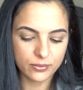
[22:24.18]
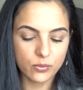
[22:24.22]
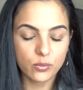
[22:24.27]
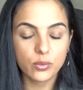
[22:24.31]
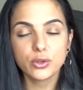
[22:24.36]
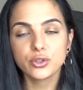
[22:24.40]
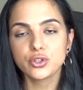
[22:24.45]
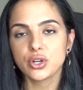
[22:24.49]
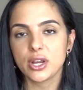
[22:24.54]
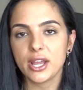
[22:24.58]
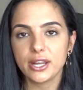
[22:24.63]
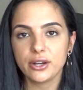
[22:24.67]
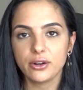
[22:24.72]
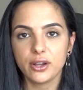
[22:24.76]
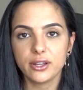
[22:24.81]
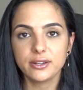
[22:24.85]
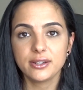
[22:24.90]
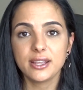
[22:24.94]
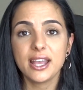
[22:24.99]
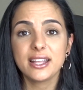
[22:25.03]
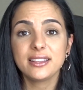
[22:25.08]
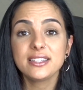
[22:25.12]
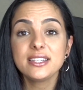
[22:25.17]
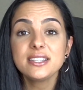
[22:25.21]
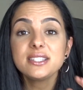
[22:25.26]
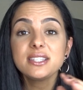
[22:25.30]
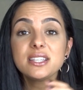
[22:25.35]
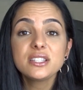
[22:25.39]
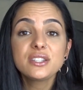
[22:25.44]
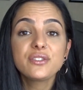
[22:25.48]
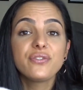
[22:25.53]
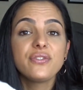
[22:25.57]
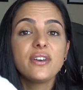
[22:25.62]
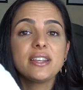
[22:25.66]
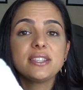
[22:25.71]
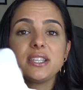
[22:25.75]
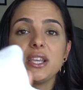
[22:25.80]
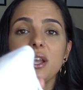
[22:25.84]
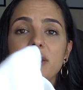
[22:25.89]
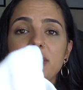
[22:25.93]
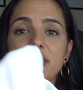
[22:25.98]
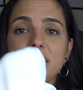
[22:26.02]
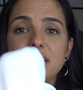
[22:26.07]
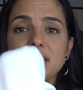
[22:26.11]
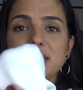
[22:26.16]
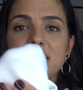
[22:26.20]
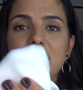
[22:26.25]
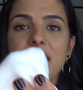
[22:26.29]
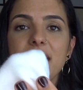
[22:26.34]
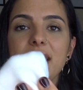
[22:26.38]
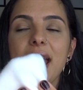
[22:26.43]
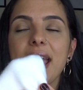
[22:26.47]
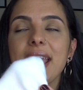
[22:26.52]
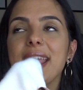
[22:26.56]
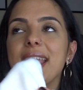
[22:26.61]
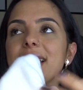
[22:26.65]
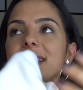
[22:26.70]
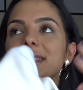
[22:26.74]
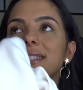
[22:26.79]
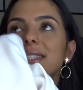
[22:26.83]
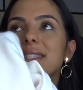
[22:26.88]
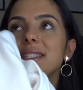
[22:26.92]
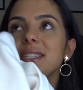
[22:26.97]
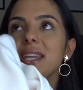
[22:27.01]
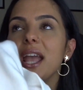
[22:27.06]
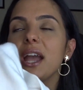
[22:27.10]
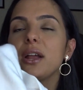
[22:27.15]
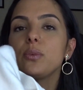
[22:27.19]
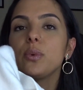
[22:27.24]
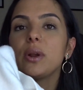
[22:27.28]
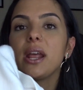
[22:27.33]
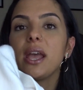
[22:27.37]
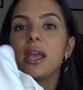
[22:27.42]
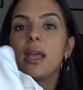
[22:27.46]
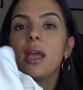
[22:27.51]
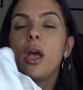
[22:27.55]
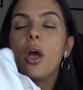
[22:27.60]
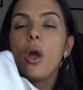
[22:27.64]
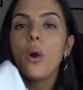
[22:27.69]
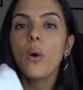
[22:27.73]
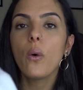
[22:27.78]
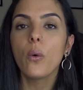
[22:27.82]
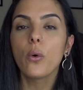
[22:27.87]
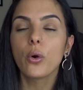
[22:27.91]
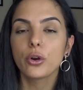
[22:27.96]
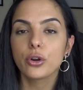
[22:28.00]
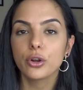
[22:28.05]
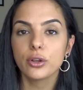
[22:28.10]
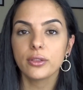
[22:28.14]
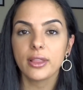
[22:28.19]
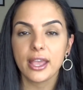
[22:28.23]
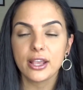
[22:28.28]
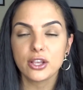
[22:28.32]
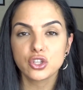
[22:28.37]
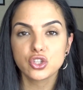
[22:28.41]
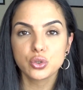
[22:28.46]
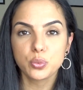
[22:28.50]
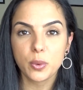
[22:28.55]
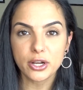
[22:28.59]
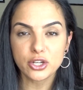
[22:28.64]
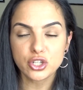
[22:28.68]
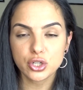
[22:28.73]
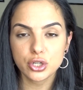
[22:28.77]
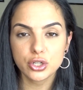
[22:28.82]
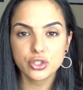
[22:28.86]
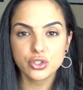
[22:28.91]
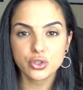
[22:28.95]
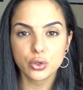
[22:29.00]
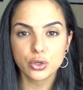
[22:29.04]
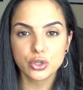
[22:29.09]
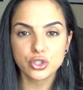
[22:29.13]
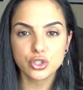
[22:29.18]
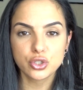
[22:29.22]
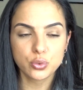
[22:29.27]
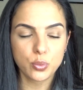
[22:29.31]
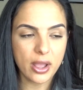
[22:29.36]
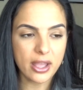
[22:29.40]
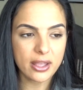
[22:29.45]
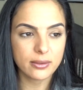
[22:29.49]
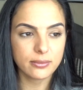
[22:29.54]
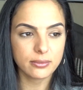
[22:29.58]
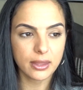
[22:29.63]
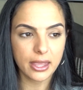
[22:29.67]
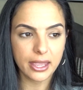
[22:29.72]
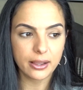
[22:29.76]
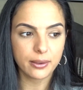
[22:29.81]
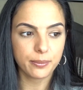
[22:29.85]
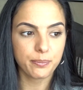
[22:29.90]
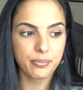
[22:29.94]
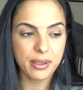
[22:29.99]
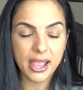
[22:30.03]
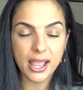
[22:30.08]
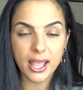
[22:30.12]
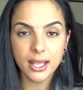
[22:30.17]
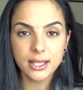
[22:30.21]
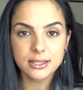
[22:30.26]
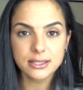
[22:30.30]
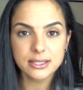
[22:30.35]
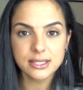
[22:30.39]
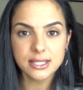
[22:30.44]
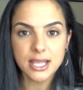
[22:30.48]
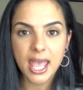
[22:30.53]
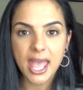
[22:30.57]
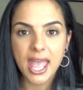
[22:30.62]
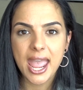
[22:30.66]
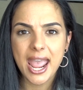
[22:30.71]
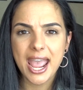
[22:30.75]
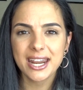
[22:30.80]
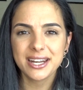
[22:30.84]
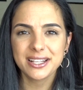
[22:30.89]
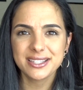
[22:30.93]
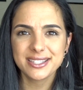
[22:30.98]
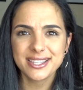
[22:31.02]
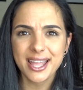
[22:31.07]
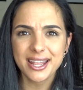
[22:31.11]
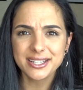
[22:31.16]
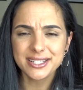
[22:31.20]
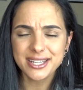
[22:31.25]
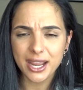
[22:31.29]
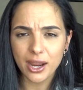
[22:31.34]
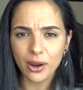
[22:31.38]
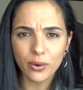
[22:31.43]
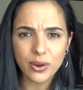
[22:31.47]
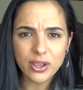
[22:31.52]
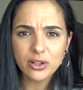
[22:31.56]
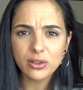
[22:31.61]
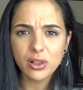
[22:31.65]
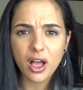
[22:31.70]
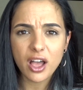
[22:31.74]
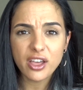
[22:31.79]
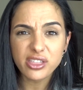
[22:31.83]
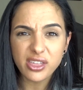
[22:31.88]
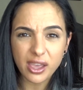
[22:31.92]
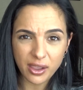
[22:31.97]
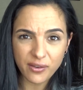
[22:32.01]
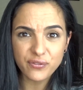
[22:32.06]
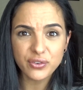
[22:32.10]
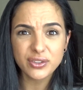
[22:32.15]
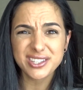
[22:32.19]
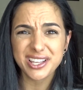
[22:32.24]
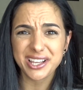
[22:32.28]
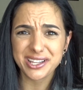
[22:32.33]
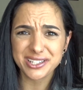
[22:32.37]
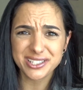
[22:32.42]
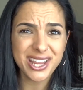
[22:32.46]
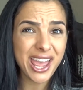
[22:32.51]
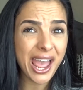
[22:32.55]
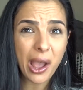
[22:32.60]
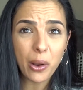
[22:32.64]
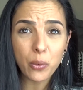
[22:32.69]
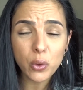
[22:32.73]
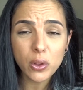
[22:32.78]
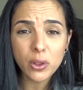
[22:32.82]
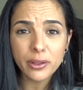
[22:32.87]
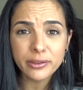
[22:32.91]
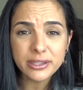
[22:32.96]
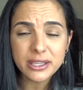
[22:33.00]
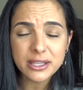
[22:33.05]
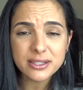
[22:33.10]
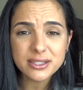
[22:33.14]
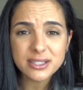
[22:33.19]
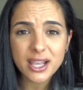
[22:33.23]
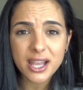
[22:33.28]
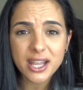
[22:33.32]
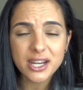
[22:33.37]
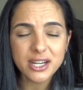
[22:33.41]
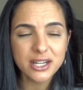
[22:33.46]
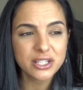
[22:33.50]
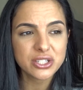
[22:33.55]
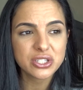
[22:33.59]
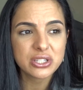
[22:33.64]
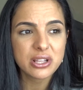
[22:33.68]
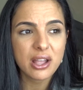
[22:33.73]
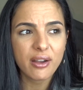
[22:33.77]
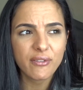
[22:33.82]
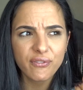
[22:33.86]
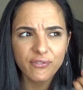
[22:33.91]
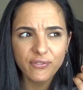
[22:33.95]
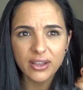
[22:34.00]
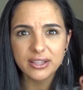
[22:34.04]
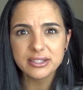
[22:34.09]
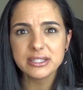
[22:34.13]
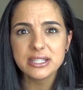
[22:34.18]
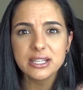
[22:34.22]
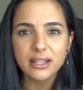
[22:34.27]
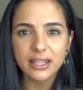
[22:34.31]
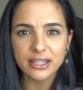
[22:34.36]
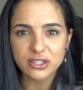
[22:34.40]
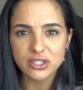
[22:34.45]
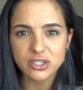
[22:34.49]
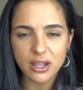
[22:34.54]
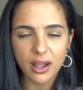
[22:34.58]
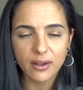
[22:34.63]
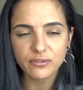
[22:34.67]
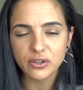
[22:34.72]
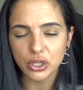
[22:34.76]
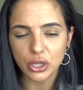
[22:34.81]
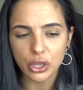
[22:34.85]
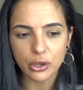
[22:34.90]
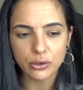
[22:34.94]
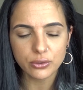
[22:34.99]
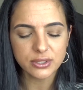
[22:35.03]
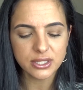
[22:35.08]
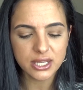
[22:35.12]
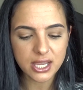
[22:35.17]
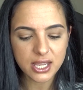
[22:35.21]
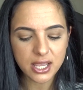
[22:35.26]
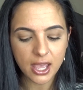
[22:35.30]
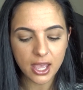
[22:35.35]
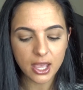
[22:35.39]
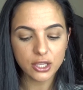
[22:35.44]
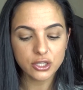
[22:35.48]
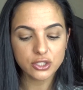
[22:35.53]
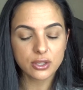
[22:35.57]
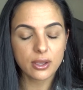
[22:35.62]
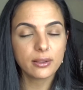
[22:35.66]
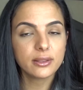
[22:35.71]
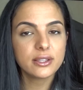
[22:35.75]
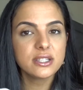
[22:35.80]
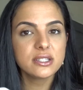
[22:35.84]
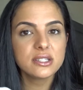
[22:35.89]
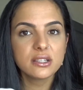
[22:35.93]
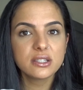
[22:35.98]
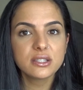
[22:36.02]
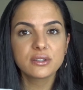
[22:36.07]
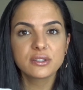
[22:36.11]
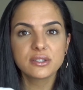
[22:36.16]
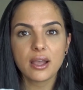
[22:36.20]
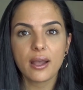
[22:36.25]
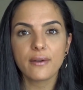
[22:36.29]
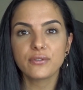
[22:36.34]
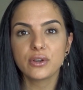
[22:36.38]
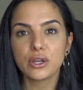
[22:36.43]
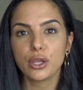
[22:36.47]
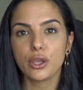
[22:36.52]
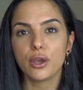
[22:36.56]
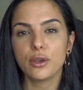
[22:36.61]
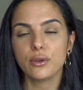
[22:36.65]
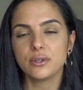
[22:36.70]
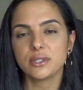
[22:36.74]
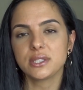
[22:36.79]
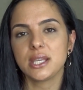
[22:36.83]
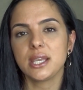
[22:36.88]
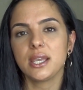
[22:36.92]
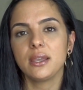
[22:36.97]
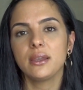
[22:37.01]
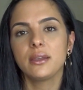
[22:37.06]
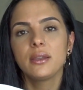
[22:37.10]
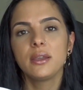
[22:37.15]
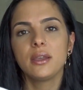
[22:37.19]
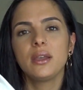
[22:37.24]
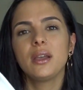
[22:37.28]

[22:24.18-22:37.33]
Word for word: We'll try it on. At least it's fuzzy on the inside. I can't stand when I order like sweatshirts or sweat like pants and it's that terry cloth, like it feels like a towel on the inside and it's not fuzzy, like soft and cozy. So at least it's soft and cozy.